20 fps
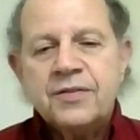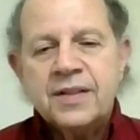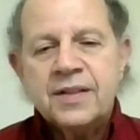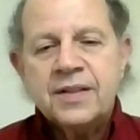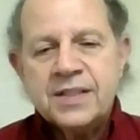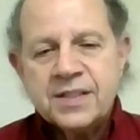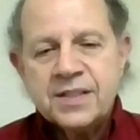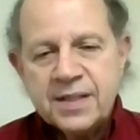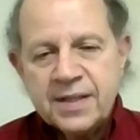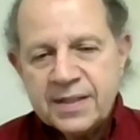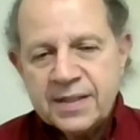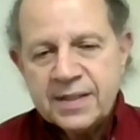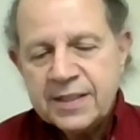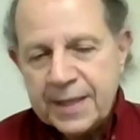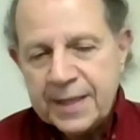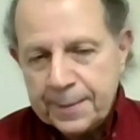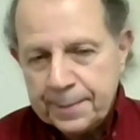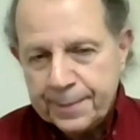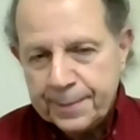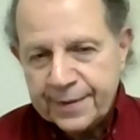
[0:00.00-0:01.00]
listening
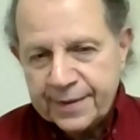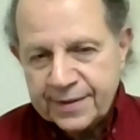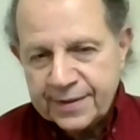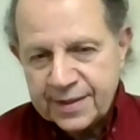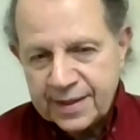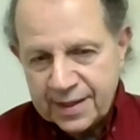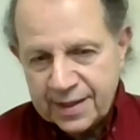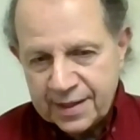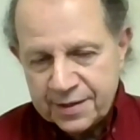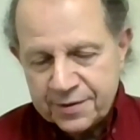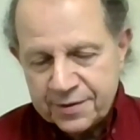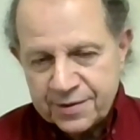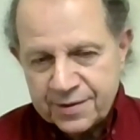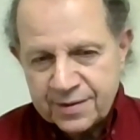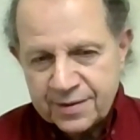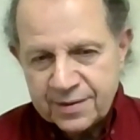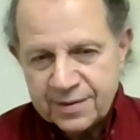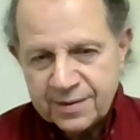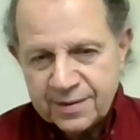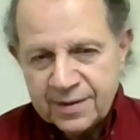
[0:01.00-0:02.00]
deeply to
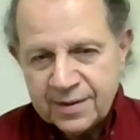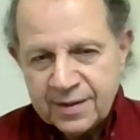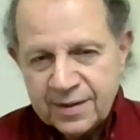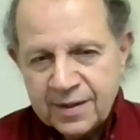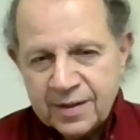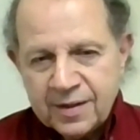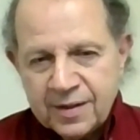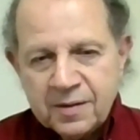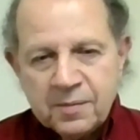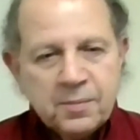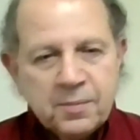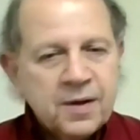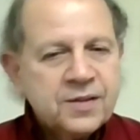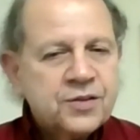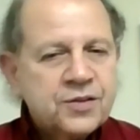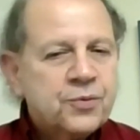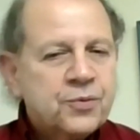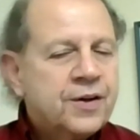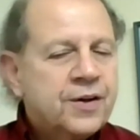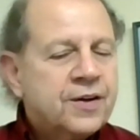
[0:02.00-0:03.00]
others,
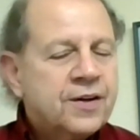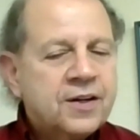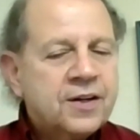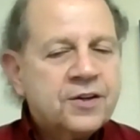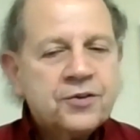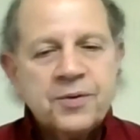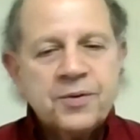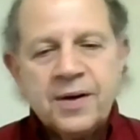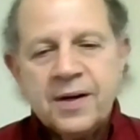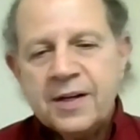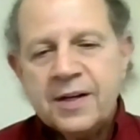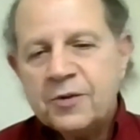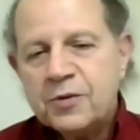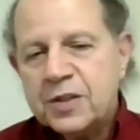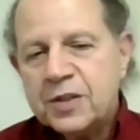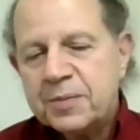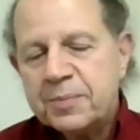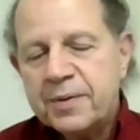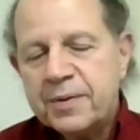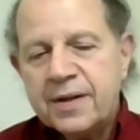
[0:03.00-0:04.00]
months where you're not trying to
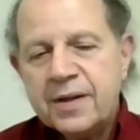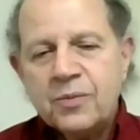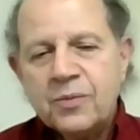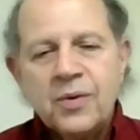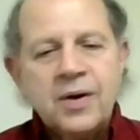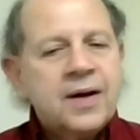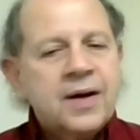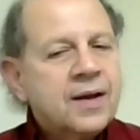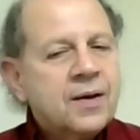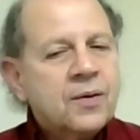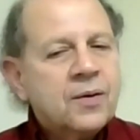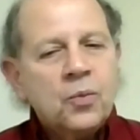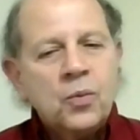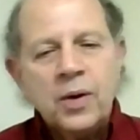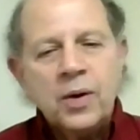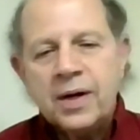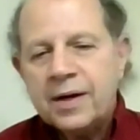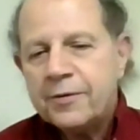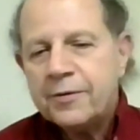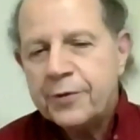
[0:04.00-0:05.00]
explain why
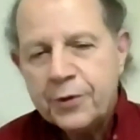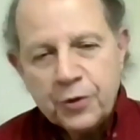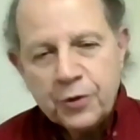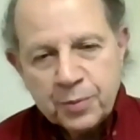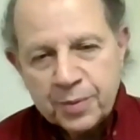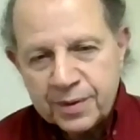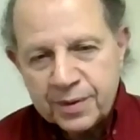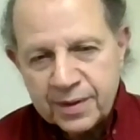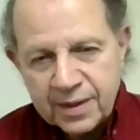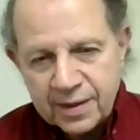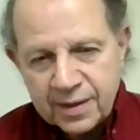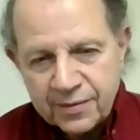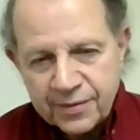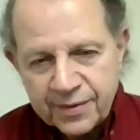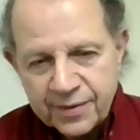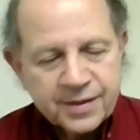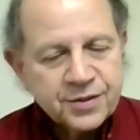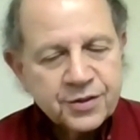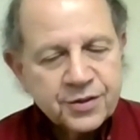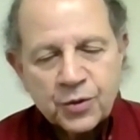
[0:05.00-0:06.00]
whatever you believe
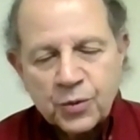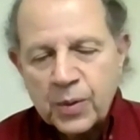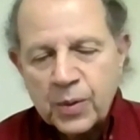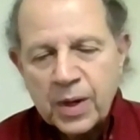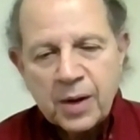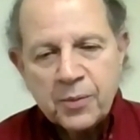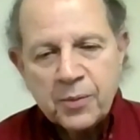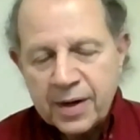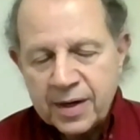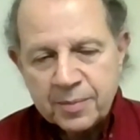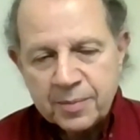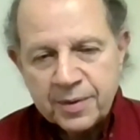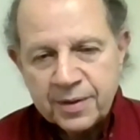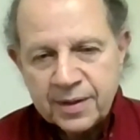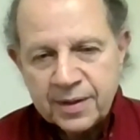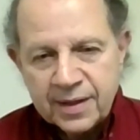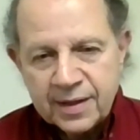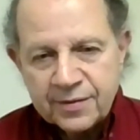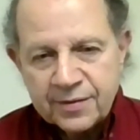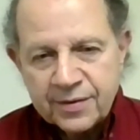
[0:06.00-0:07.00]
is the right way to
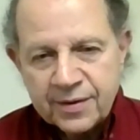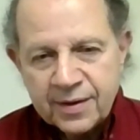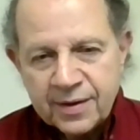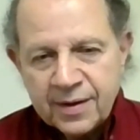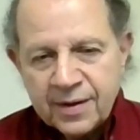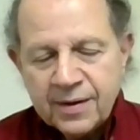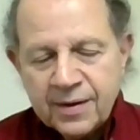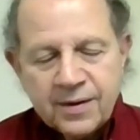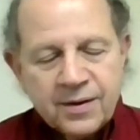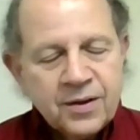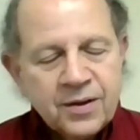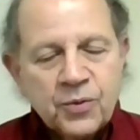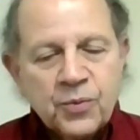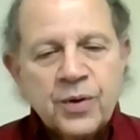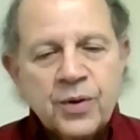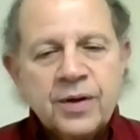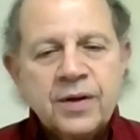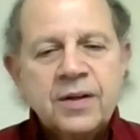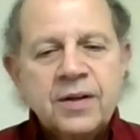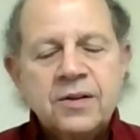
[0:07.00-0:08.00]
believe. You're
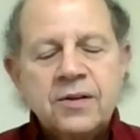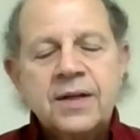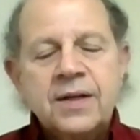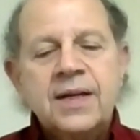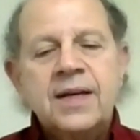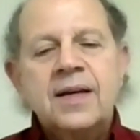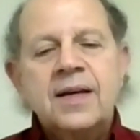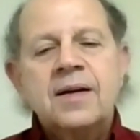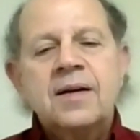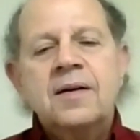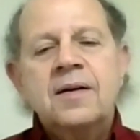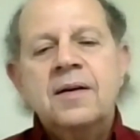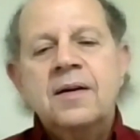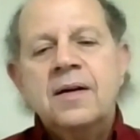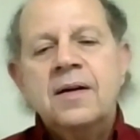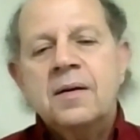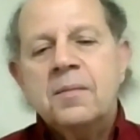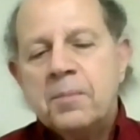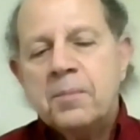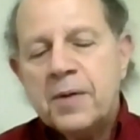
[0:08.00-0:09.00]
really looking
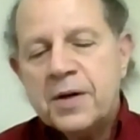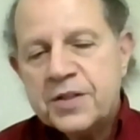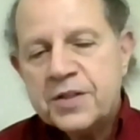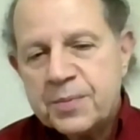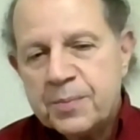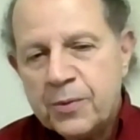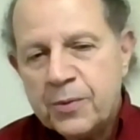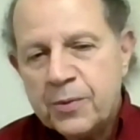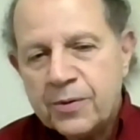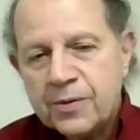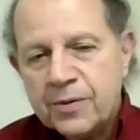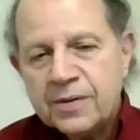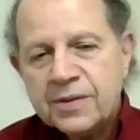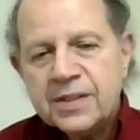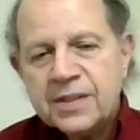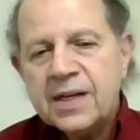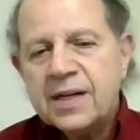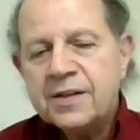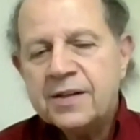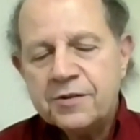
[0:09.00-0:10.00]
much more
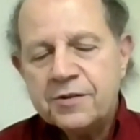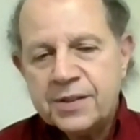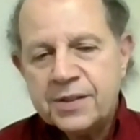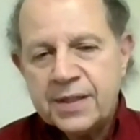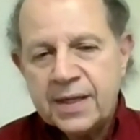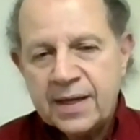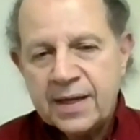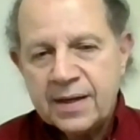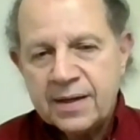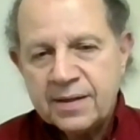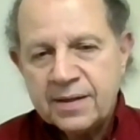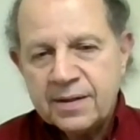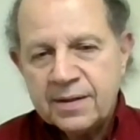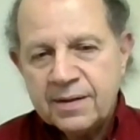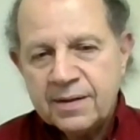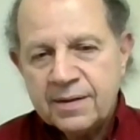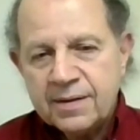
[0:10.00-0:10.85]
to understand